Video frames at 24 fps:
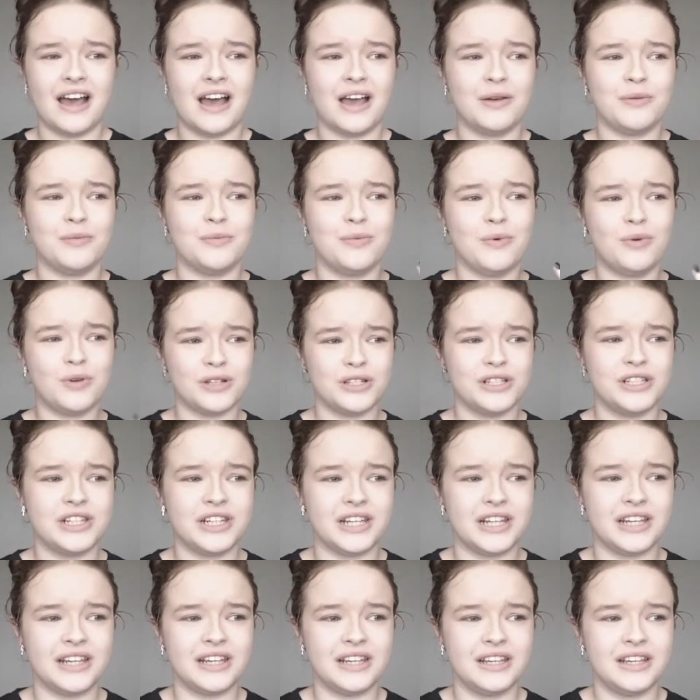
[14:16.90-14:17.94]
I watched
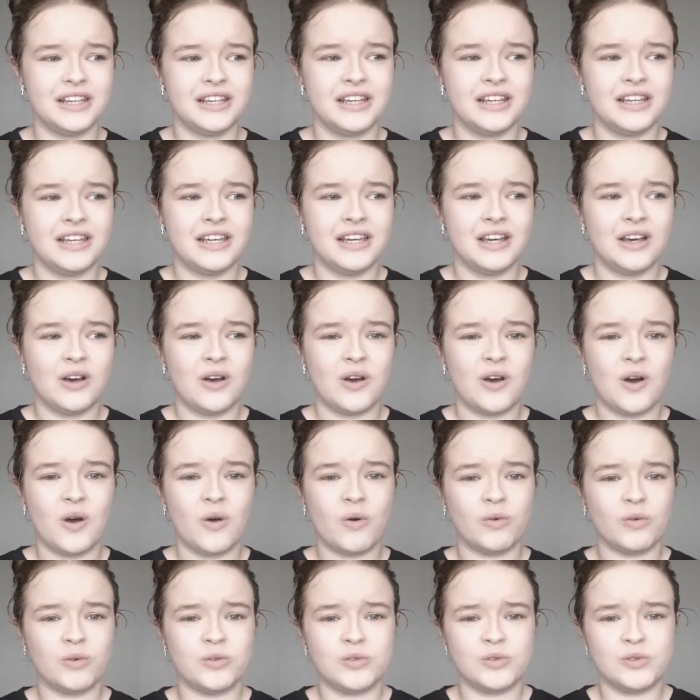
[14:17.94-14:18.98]
it
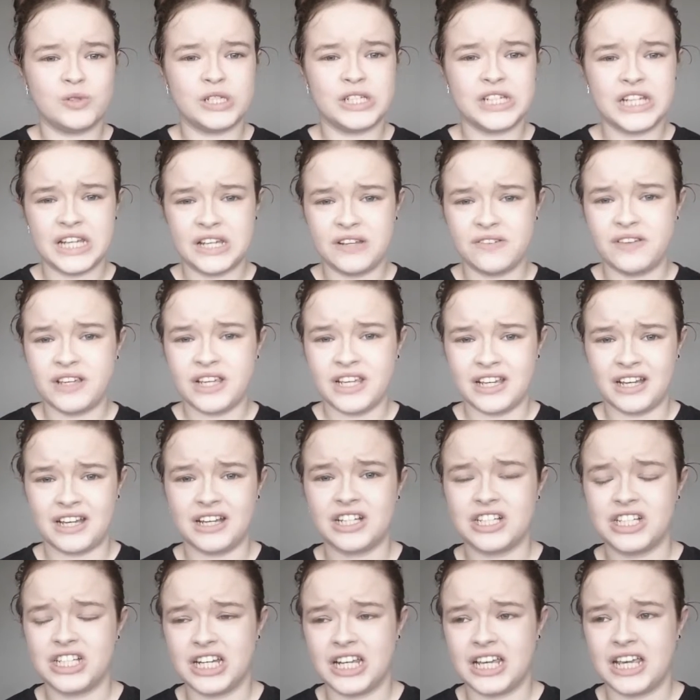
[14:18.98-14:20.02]
on TV
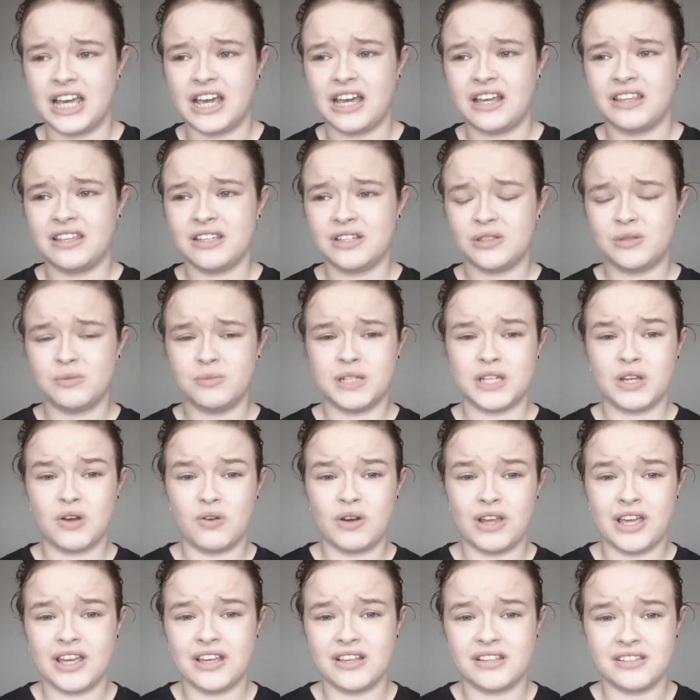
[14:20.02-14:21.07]
actually. I think somebody
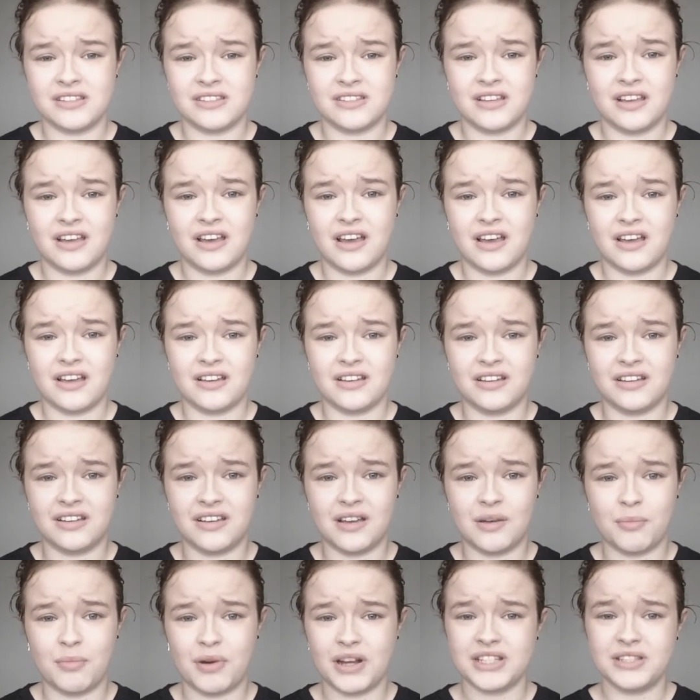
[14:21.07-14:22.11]
got it as
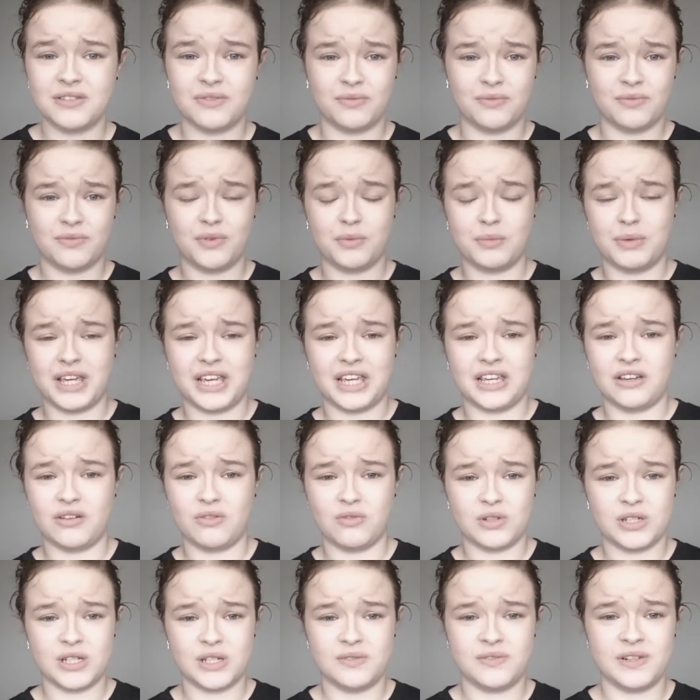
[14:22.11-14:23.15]
a present for me
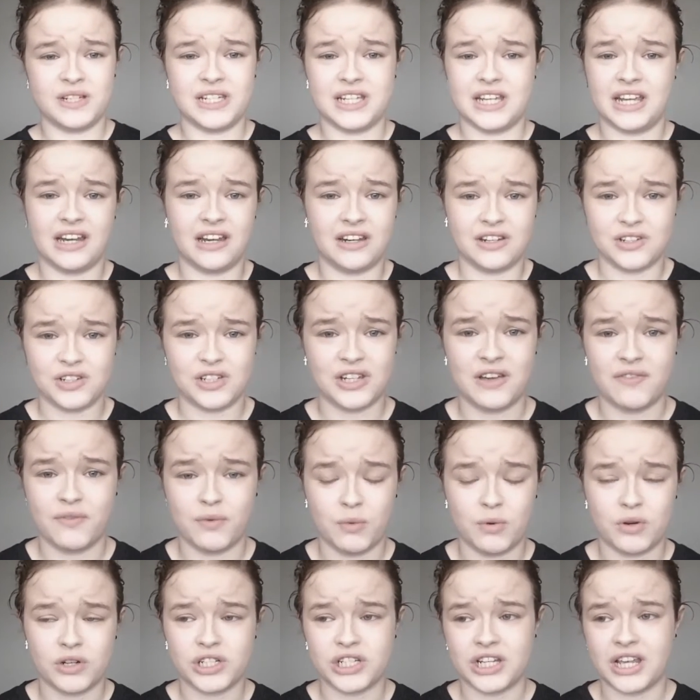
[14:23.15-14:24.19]
on DVD, and I just
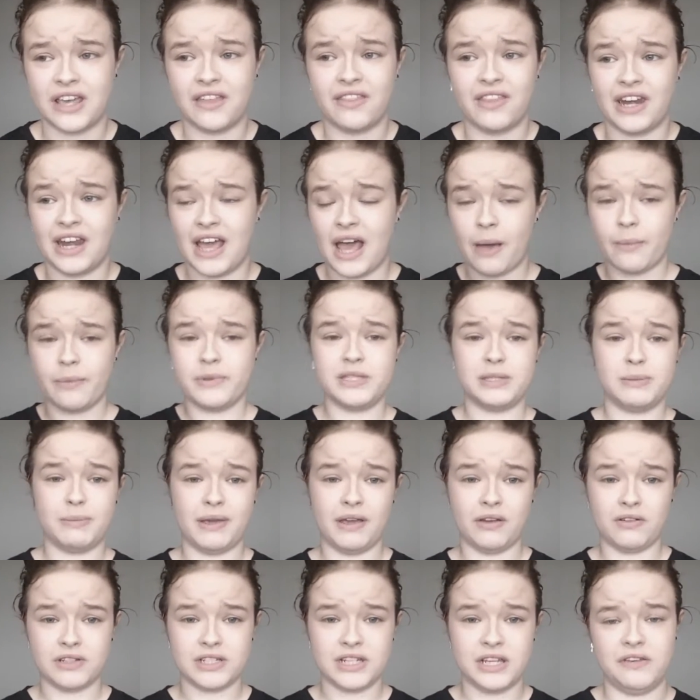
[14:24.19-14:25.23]
never watched it, and then it happened to
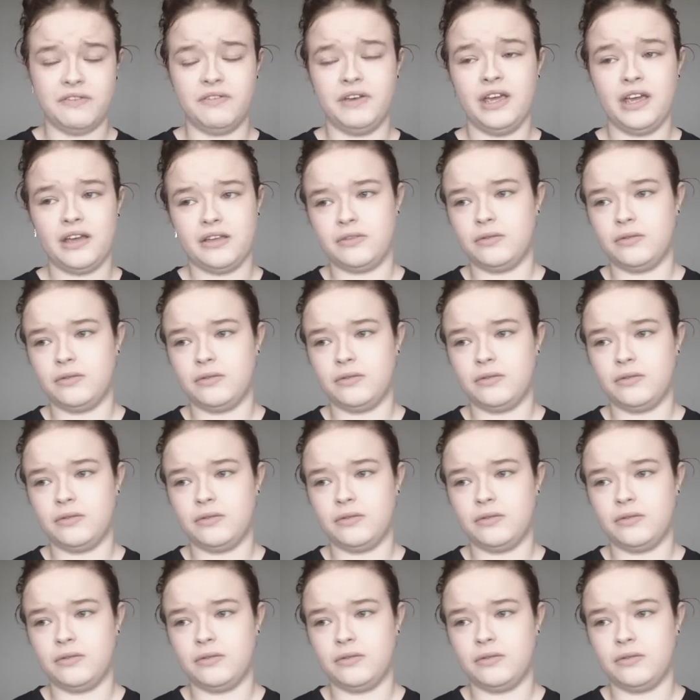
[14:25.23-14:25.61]
be on TV.